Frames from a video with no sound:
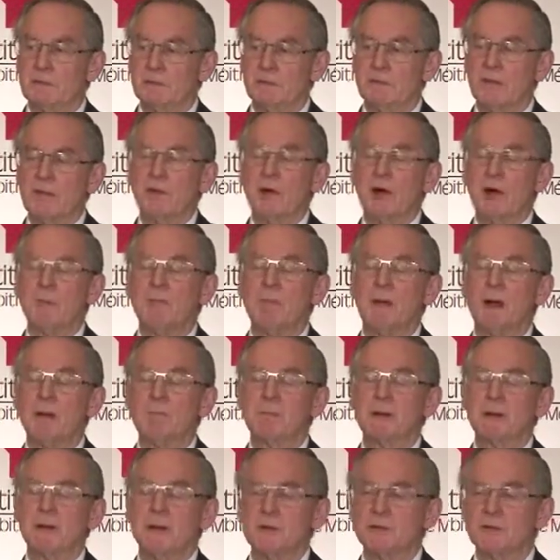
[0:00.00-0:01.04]
there are
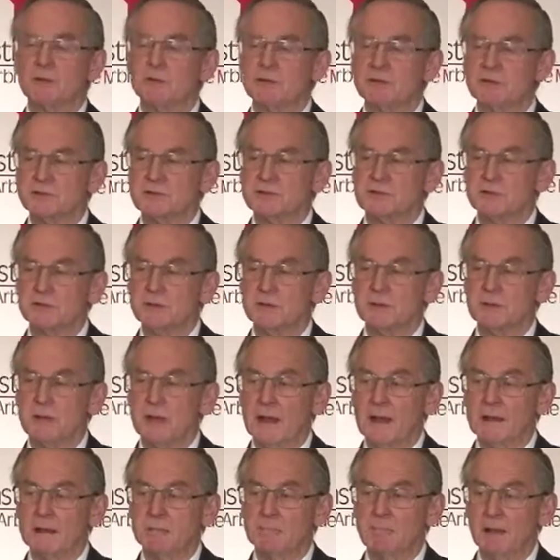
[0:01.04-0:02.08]
public interests
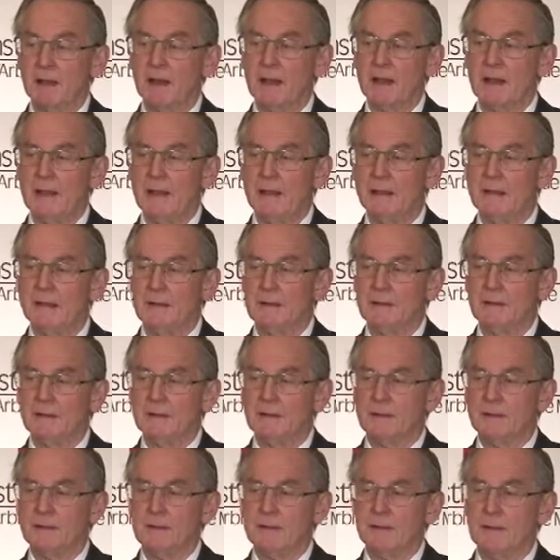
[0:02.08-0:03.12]
at play
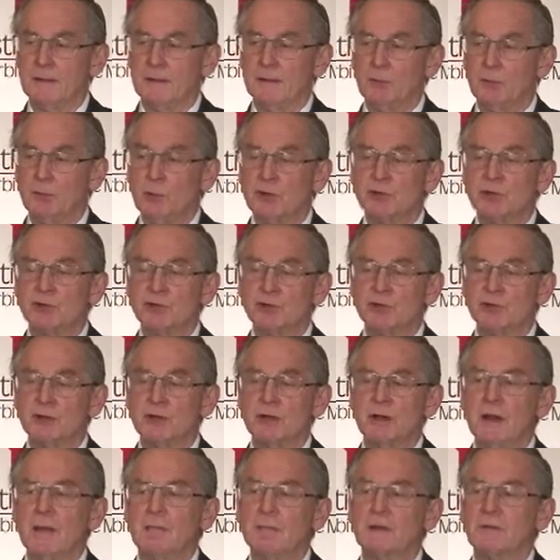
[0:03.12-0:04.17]
which
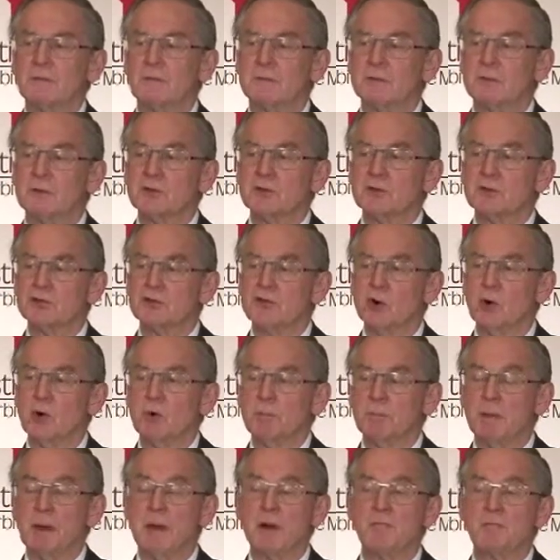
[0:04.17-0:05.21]
should limit the
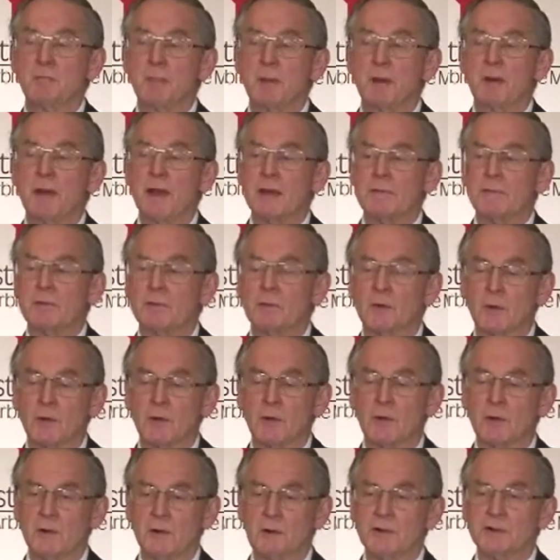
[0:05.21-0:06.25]
scope of private
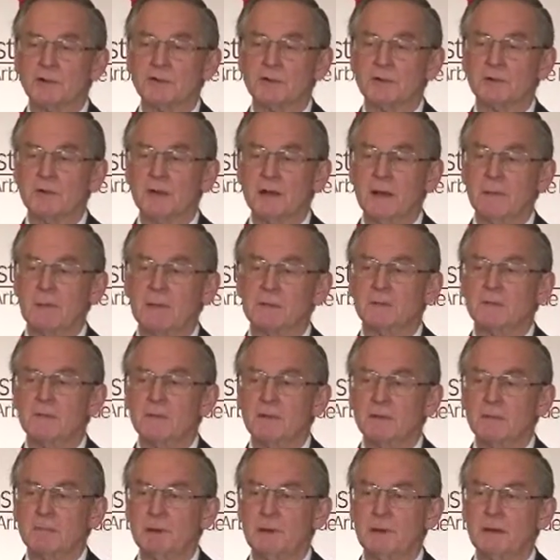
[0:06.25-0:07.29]
ordering, should limit
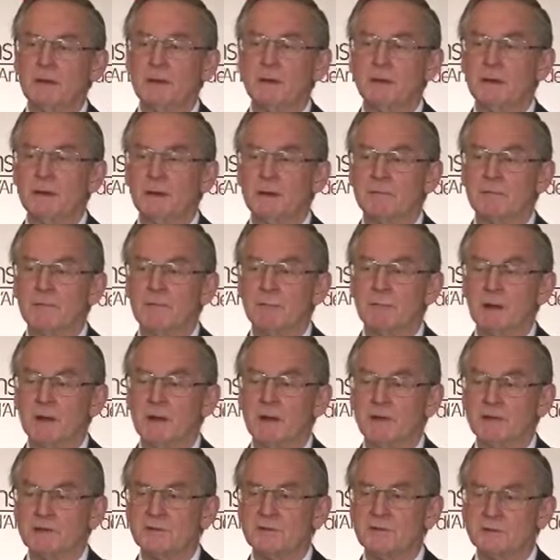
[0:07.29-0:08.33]
the ability of the
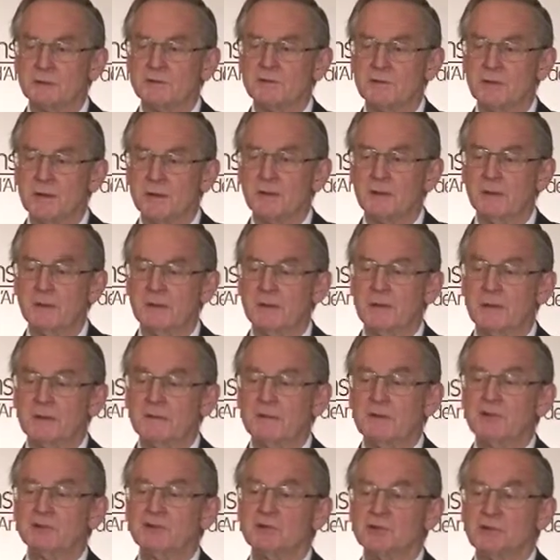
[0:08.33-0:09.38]
parties to say,
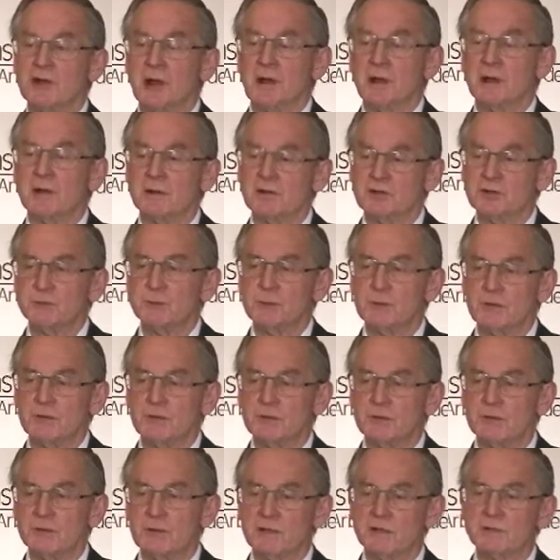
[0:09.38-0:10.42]
this is our
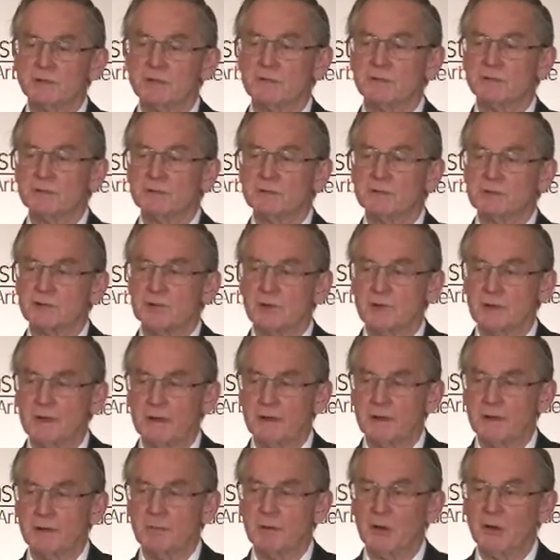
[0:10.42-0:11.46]
dispute, it doesn't concern
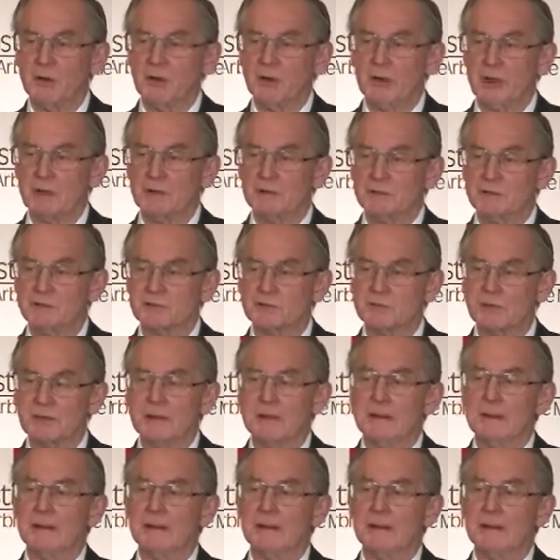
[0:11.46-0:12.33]
anybody else,